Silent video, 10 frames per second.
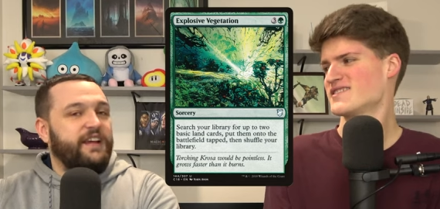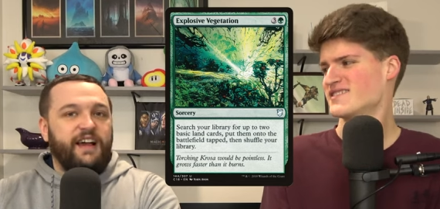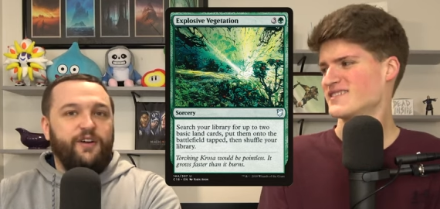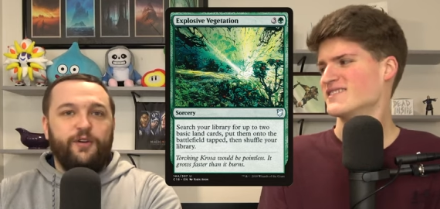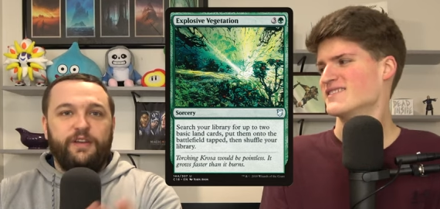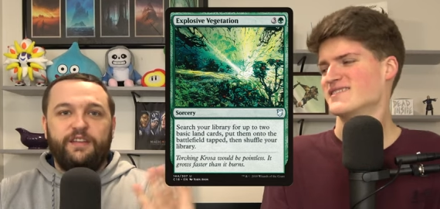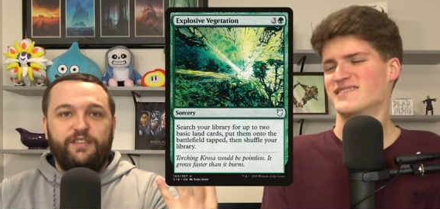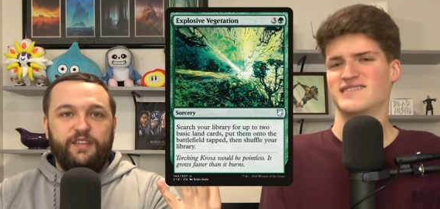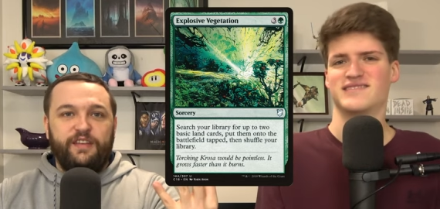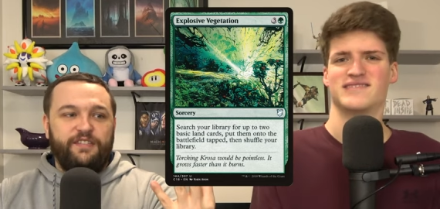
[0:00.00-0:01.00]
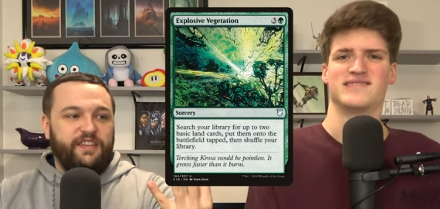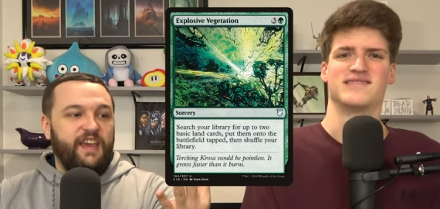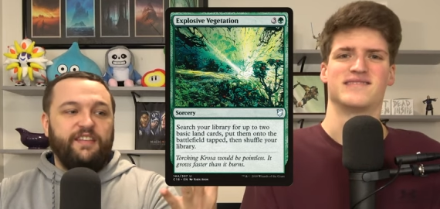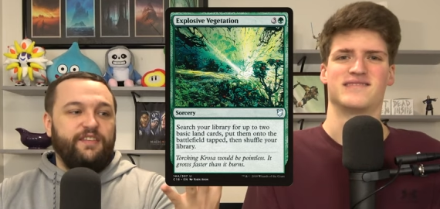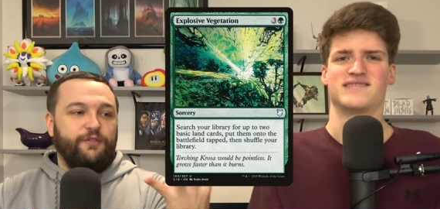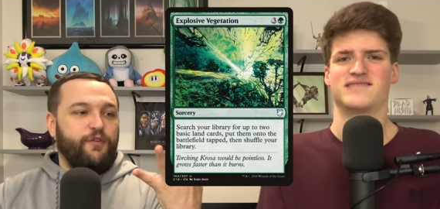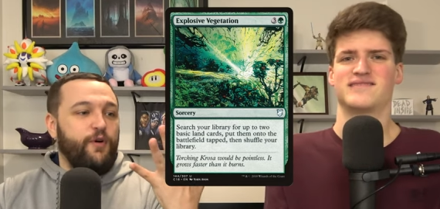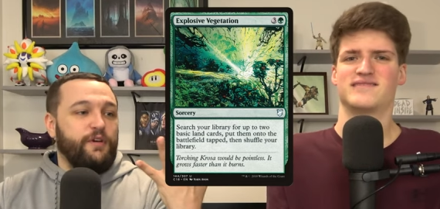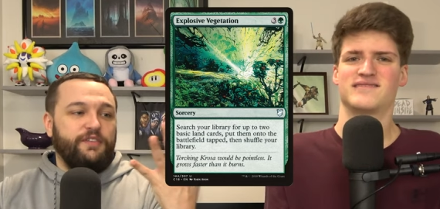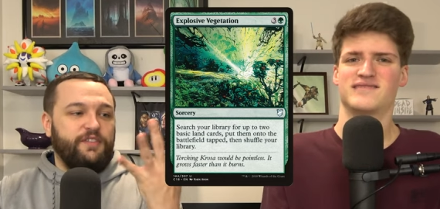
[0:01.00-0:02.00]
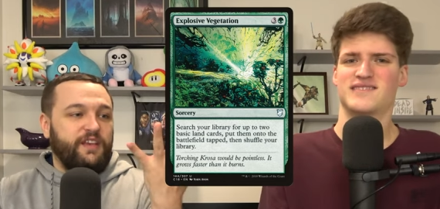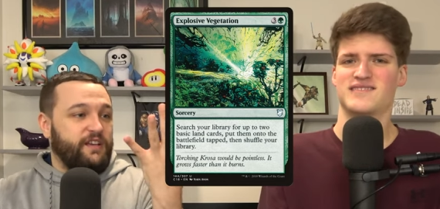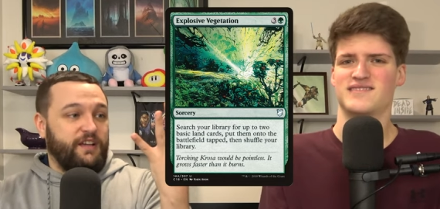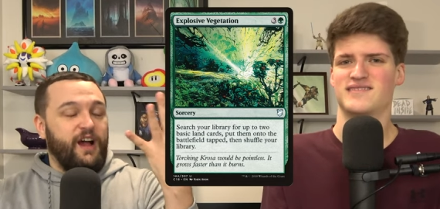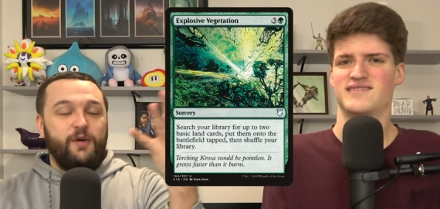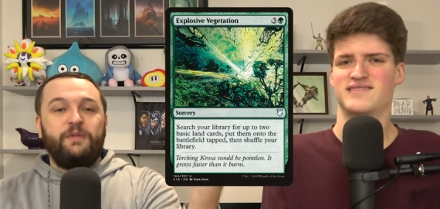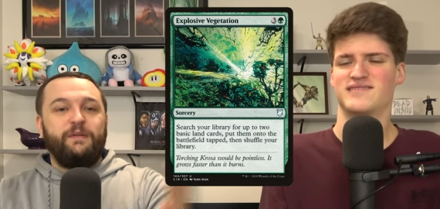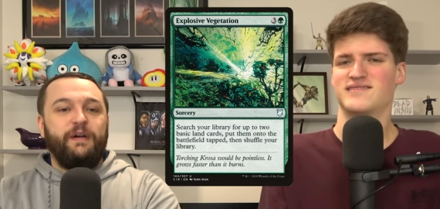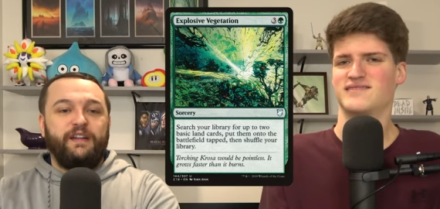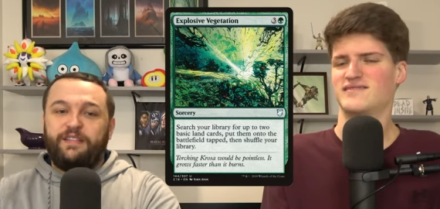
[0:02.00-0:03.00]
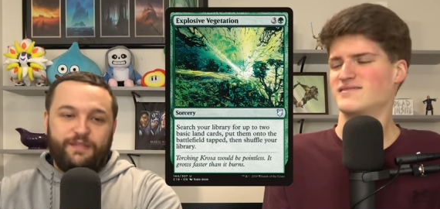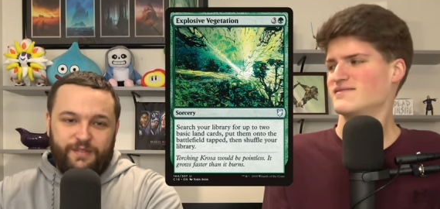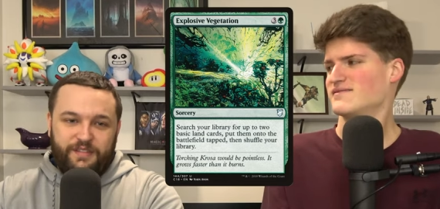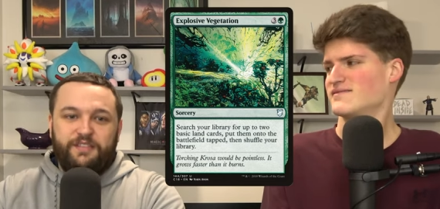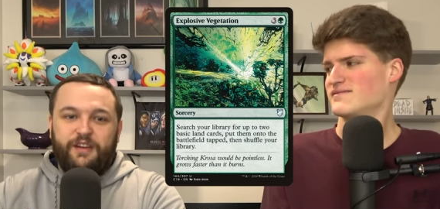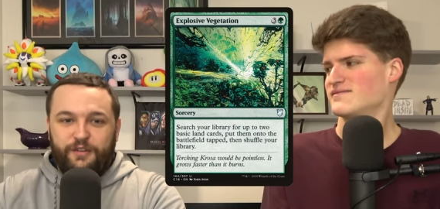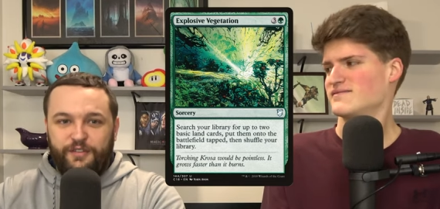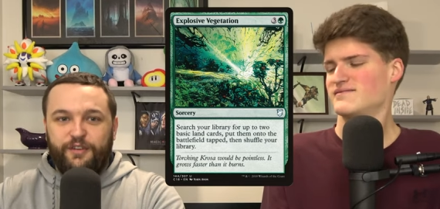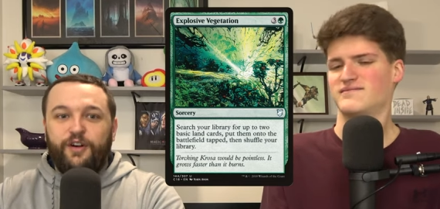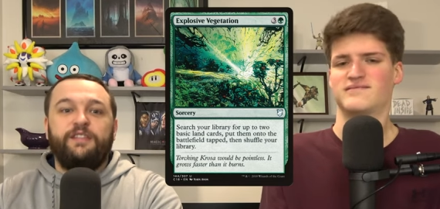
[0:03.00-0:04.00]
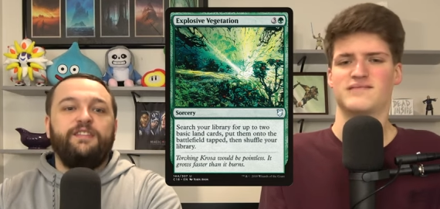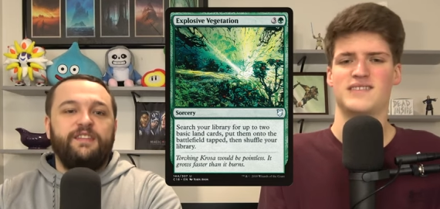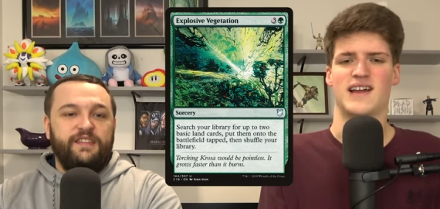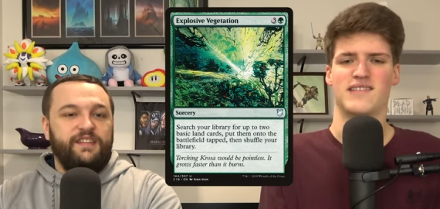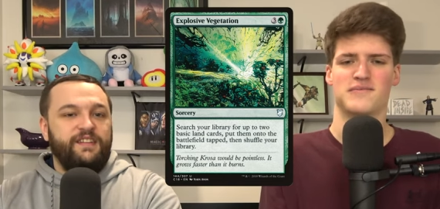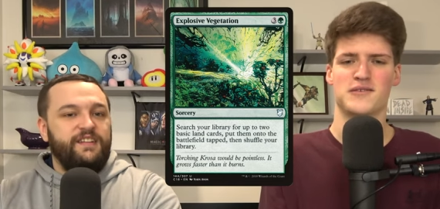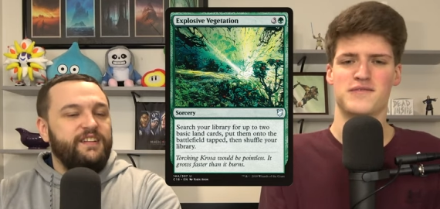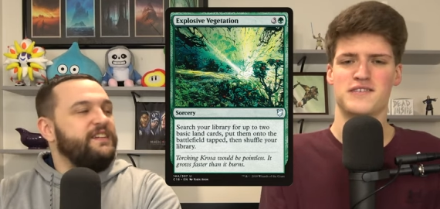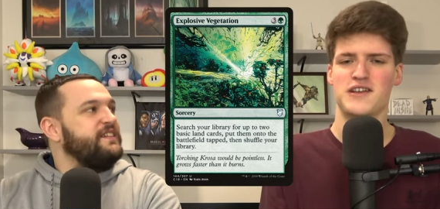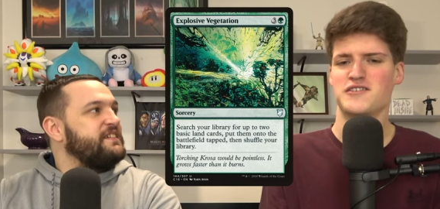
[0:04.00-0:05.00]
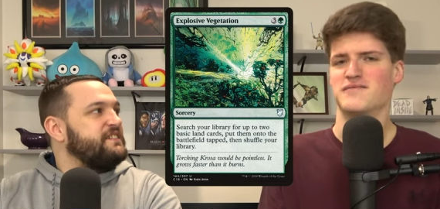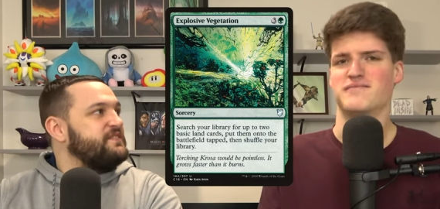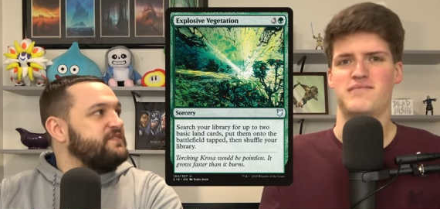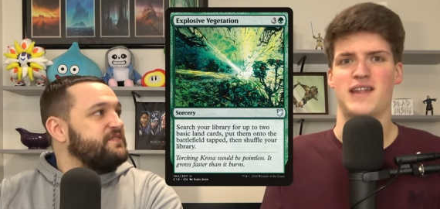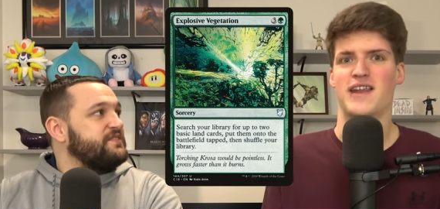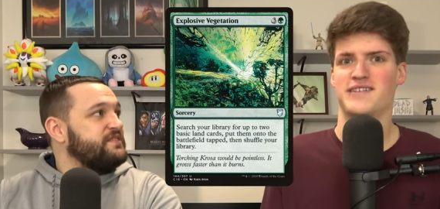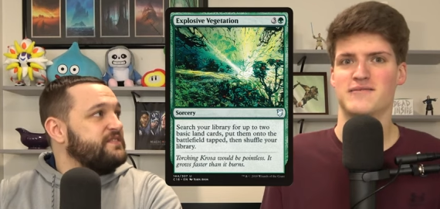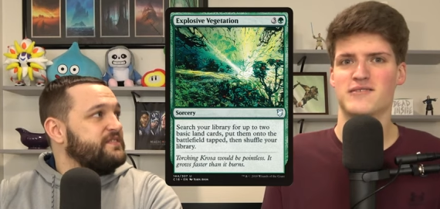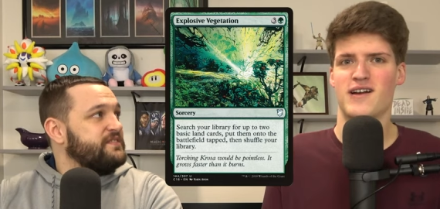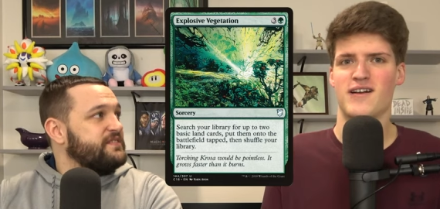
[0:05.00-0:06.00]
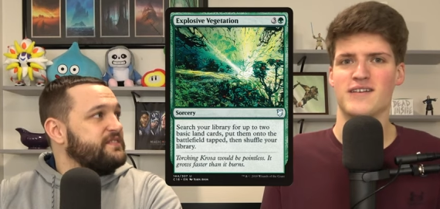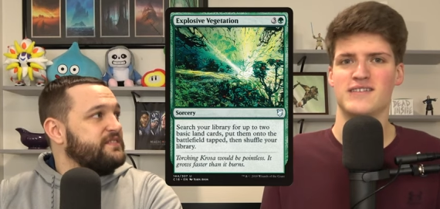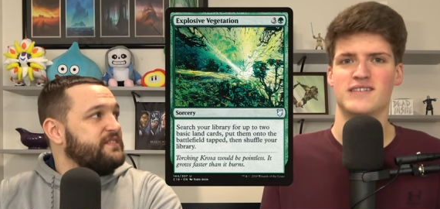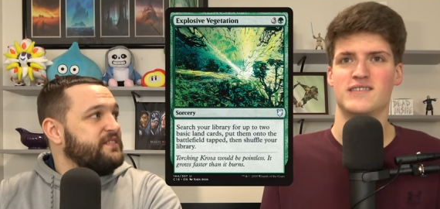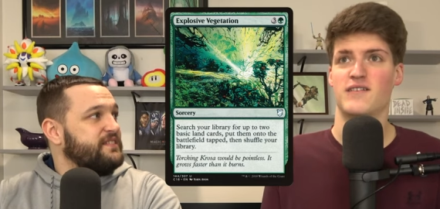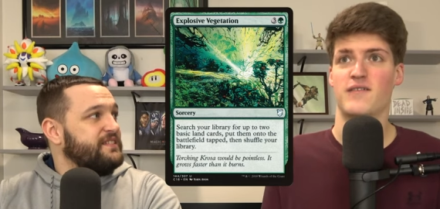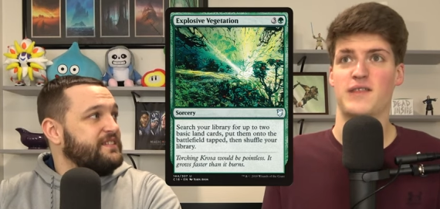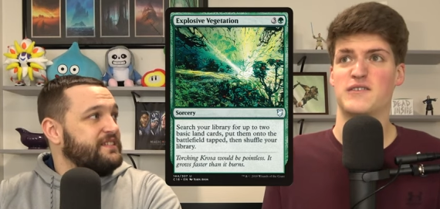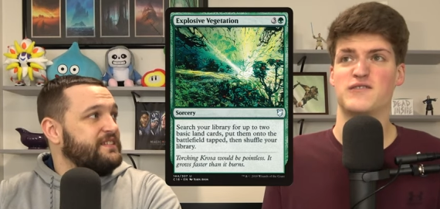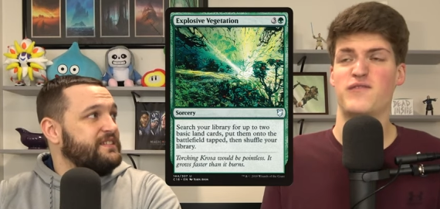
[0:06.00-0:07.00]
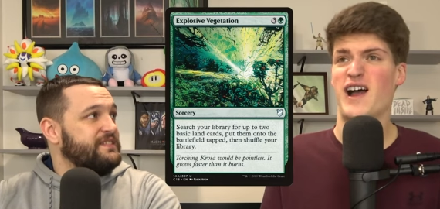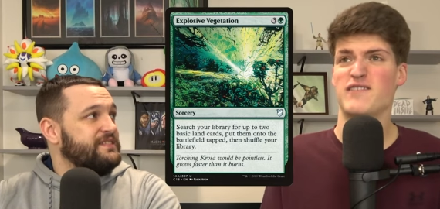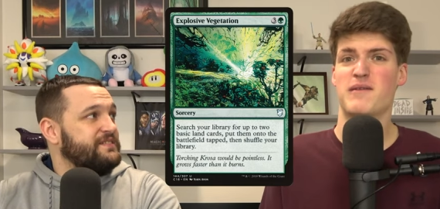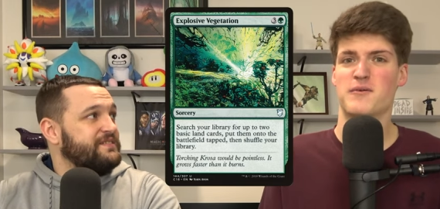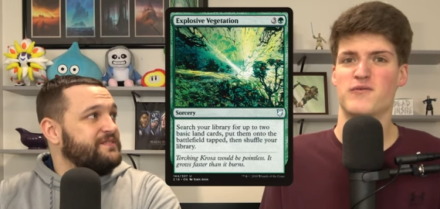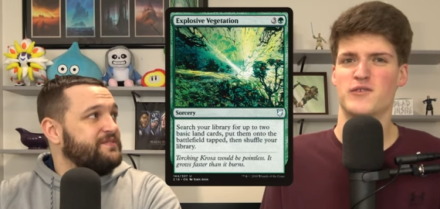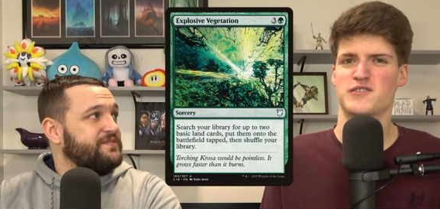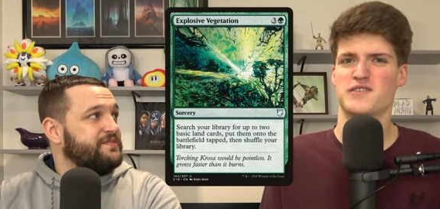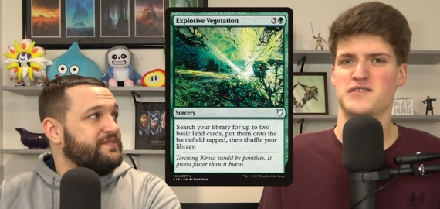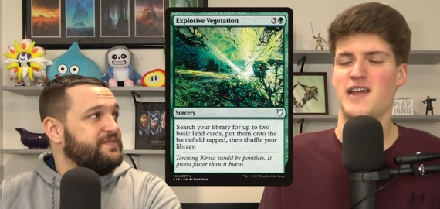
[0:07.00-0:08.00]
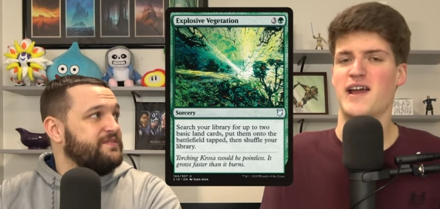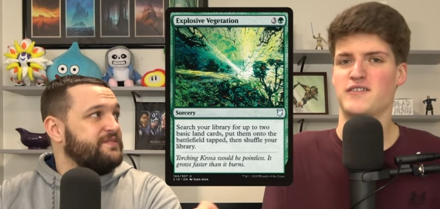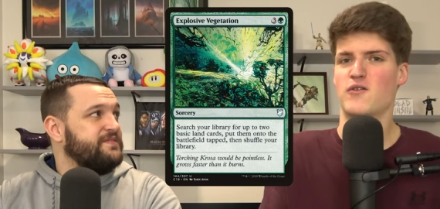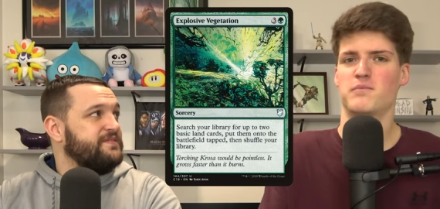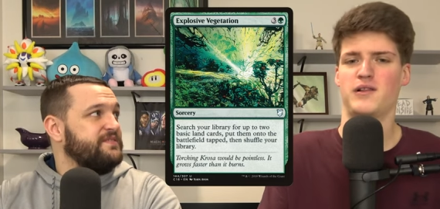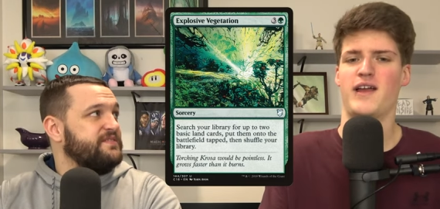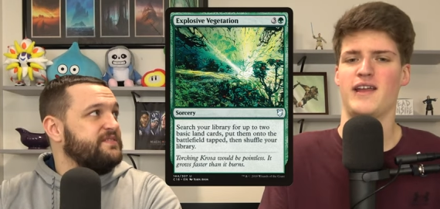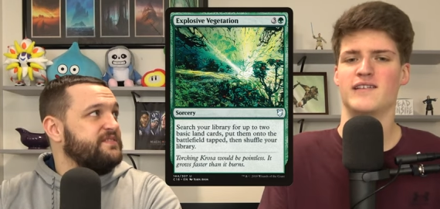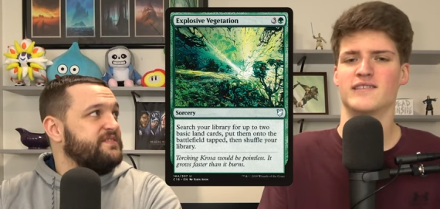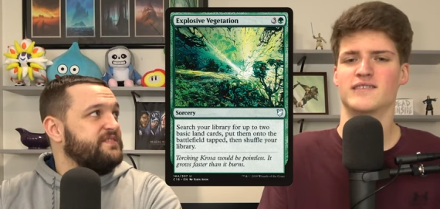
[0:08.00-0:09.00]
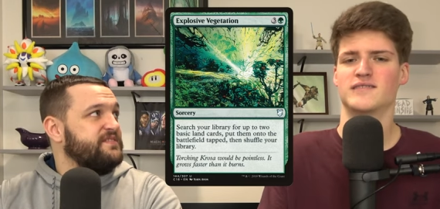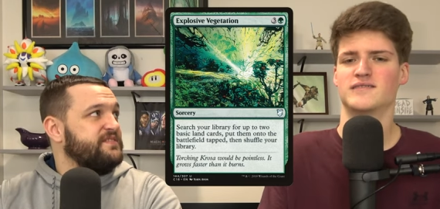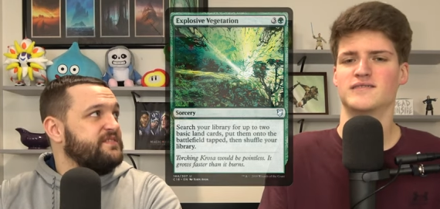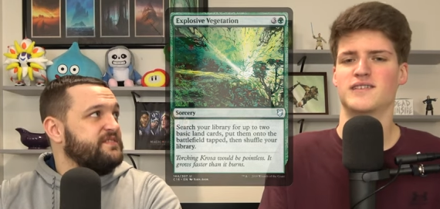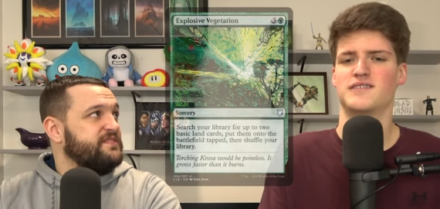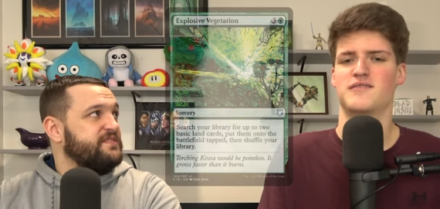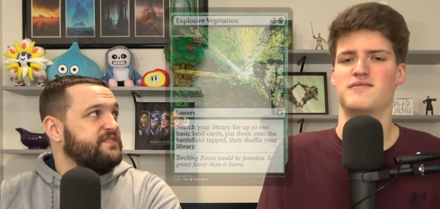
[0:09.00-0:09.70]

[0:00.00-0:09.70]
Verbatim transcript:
Speaker 1: Yeah, or it gets it gets gates or force. It's like how many better this card is gone.
Speaker 2: Yeah, explosive vegetation. Not a terrible card. There's five better versions that I don't play. So